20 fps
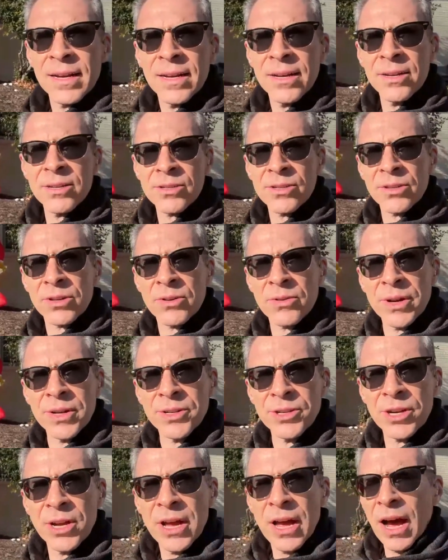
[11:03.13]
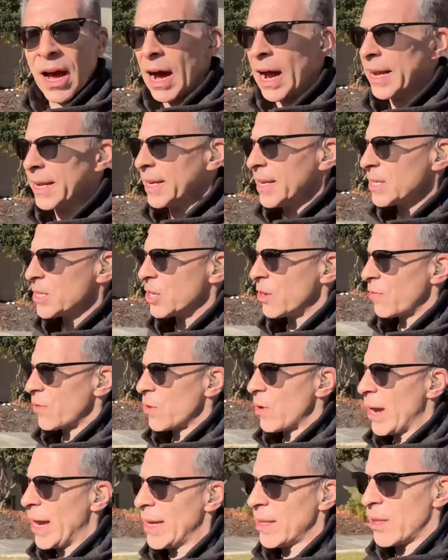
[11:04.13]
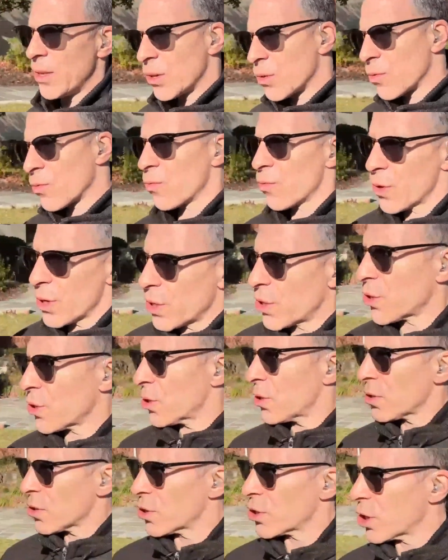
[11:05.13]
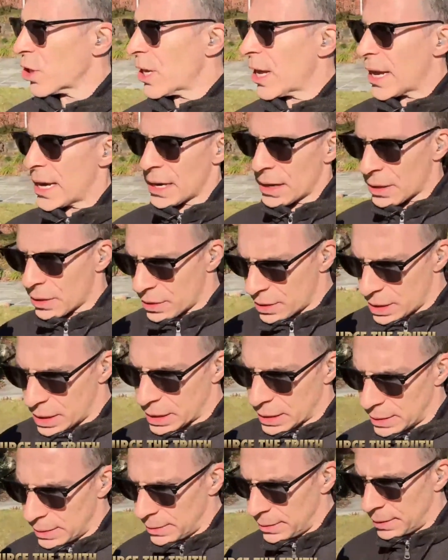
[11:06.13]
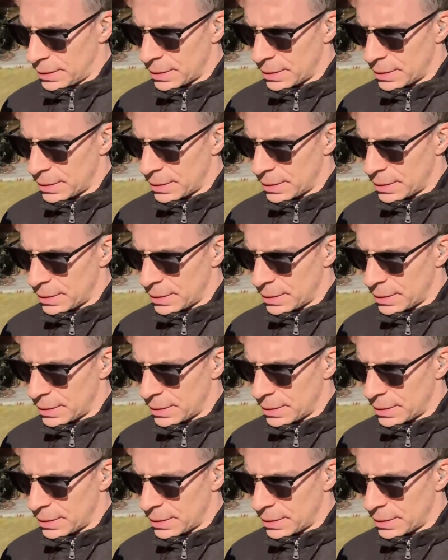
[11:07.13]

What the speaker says: here's the Grinch, I guess if you had the original genetic thing,